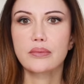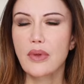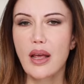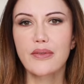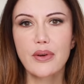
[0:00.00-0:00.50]

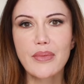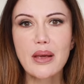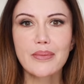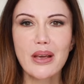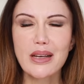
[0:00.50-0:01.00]
And for
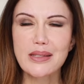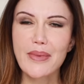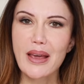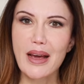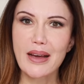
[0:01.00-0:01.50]
me, because
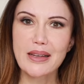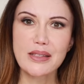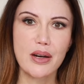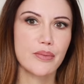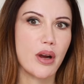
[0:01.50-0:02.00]
my eyes
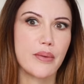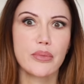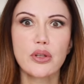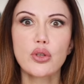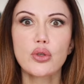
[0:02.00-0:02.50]
aren't bright
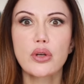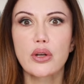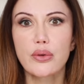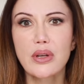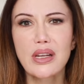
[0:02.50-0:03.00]
blue or
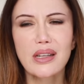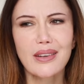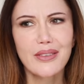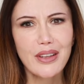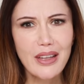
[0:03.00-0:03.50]
green,
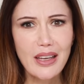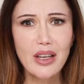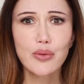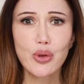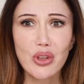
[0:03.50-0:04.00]
I feel like
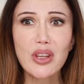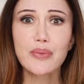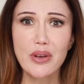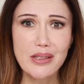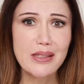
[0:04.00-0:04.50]
it really
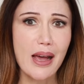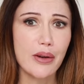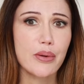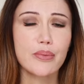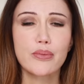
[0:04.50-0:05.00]
brings
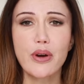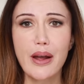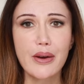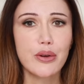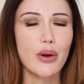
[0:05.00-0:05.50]
out
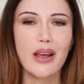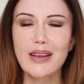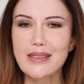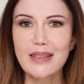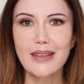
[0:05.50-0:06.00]
brown or
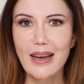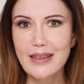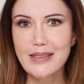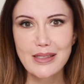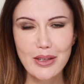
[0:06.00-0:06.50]
hazel
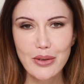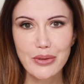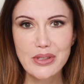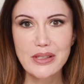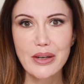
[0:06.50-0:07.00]
eyes
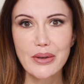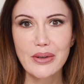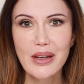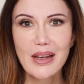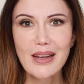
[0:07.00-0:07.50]
too.
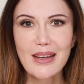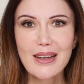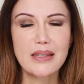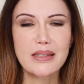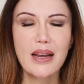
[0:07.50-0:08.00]
So
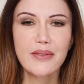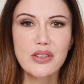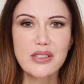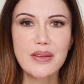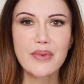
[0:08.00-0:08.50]
it's kind of
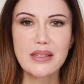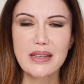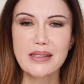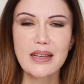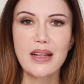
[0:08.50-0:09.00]
interesting because I
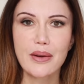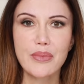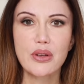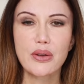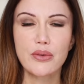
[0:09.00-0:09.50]
see a lot of
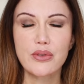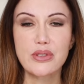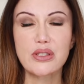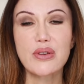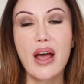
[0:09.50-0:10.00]
beauty
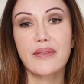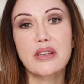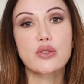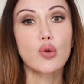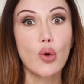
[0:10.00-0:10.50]
gurus who have
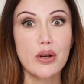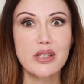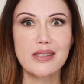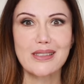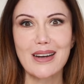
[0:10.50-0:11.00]
these
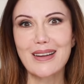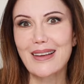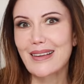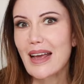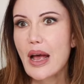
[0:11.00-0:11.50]
gorgeous,
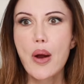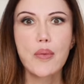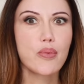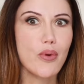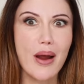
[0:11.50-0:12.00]
stunning,
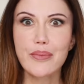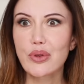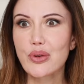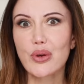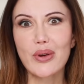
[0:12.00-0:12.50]
bright
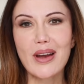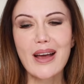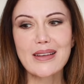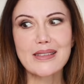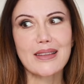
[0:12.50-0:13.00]
blue and green
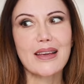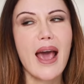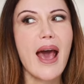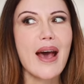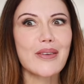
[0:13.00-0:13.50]
eyes, and
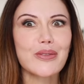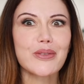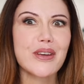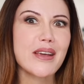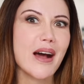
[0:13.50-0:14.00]
like
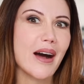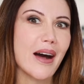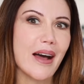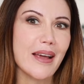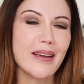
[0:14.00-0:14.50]
every
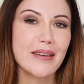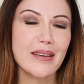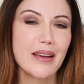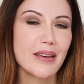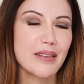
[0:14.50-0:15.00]
eye
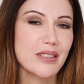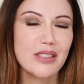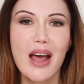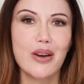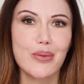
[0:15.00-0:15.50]

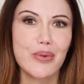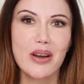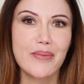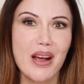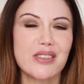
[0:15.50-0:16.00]
shadow
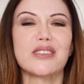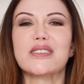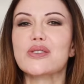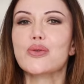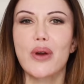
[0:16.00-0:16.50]
pretty much
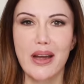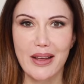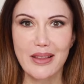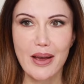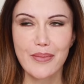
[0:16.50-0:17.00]
looks great
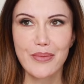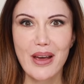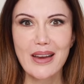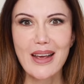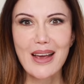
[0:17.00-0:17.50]
on them.
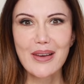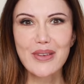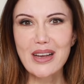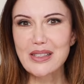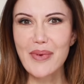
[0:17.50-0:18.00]
But
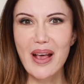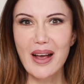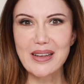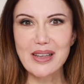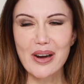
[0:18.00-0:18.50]
because my
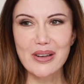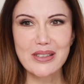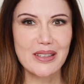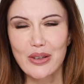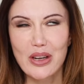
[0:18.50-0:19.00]
eyes
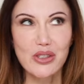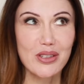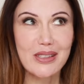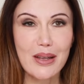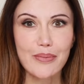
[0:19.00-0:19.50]
aren't
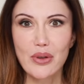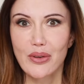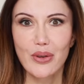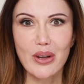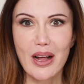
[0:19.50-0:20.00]
interesting,
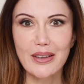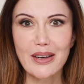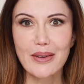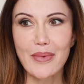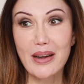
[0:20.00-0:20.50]
beautiful
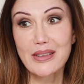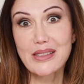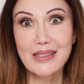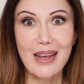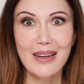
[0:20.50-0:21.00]
color, mine are
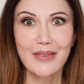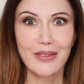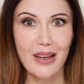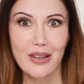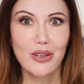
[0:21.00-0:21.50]
just kind of
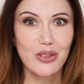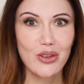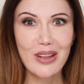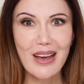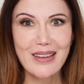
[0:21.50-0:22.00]
like
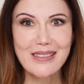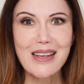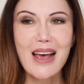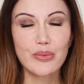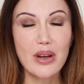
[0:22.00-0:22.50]
neutralized.
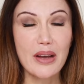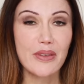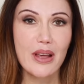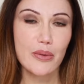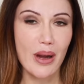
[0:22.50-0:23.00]
I
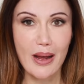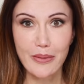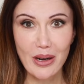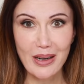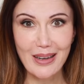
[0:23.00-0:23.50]
feel like when I
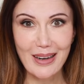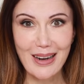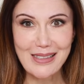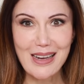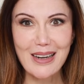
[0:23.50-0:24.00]
wear
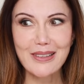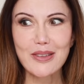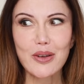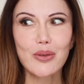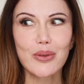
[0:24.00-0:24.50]
eyeshadow,
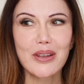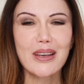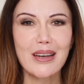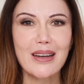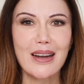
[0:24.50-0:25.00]
you can really
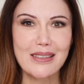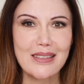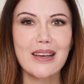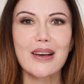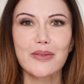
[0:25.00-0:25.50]
get an
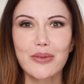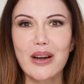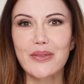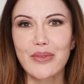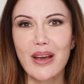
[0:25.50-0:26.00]
idea of
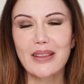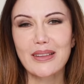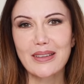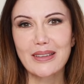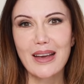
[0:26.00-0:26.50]
what it might
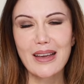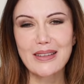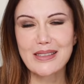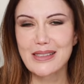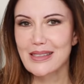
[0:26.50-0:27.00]
look like
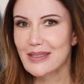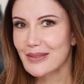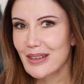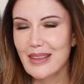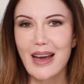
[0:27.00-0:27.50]
just
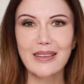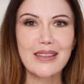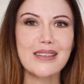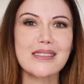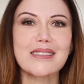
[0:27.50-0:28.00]
without
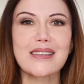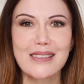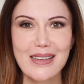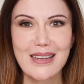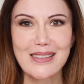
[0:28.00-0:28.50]
the
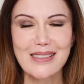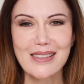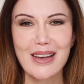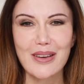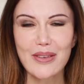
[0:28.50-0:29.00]
assistance
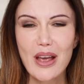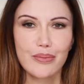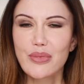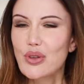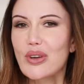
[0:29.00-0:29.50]
of
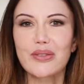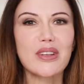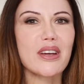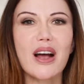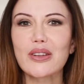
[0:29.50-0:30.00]

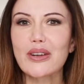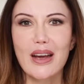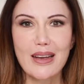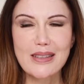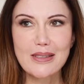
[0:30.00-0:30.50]
beautifully colored
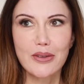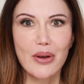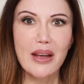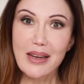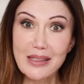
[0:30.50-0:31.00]
eyes. Although
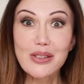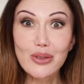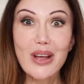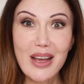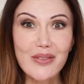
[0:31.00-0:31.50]
I do
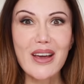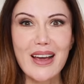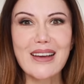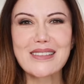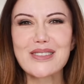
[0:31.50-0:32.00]
like my
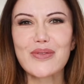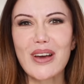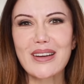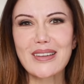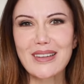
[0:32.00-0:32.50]
eyes,
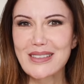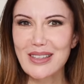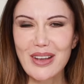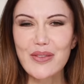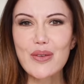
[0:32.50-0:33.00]
but don't get me